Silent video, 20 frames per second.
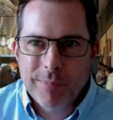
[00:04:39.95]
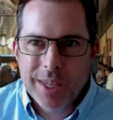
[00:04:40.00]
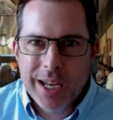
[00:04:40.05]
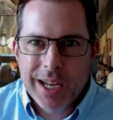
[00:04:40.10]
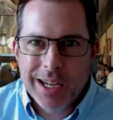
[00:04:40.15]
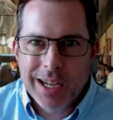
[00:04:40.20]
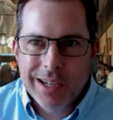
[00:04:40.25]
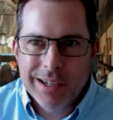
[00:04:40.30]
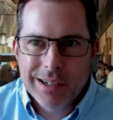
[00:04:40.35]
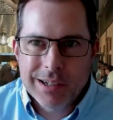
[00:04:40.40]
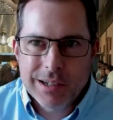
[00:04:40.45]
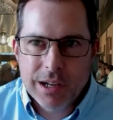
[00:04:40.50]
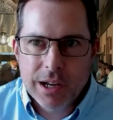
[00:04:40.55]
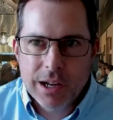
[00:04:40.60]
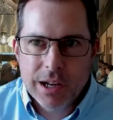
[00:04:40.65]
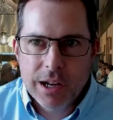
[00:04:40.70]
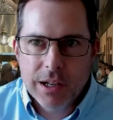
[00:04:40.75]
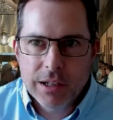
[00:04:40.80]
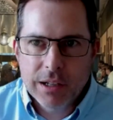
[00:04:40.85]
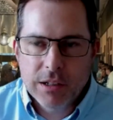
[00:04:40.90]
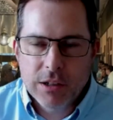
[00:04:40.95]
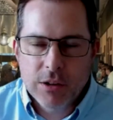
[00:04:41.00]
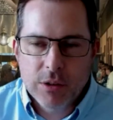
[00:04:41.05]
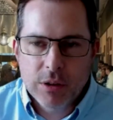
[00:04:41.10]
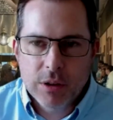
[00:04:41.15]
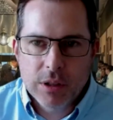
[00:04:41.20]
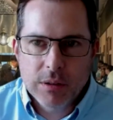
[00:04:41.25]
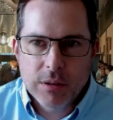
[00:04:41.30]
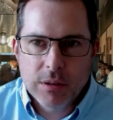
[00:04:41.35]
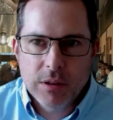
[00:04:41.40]

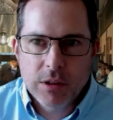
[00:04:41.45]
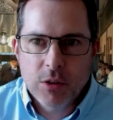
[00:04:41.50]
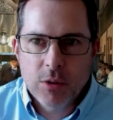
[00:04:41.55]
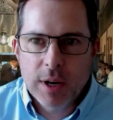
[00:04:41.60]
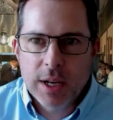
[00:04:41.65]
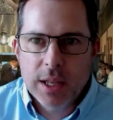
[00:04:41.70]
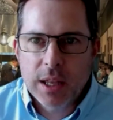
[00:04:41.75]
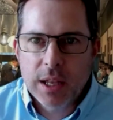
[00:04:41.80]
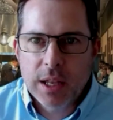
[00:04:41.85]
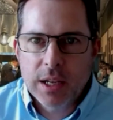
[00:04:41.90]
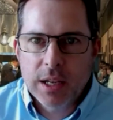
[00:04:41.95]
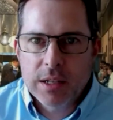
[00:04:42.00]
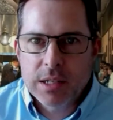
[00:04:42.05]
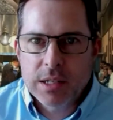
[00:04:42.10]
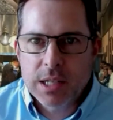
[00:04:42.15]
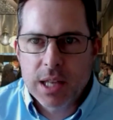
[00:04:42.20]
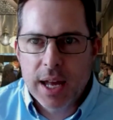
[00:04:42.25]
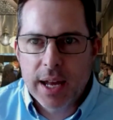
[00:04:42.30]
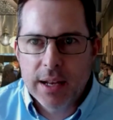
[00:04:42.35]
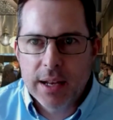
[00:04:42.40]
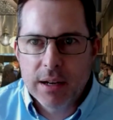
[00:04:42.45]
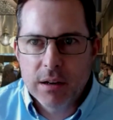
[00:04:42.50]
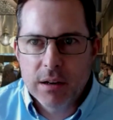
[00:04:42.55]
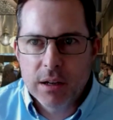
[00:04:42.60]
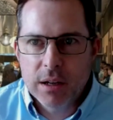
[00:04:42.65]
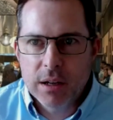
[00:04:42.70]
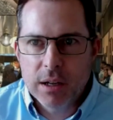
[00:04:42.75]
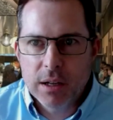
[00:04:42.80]
The great thing is that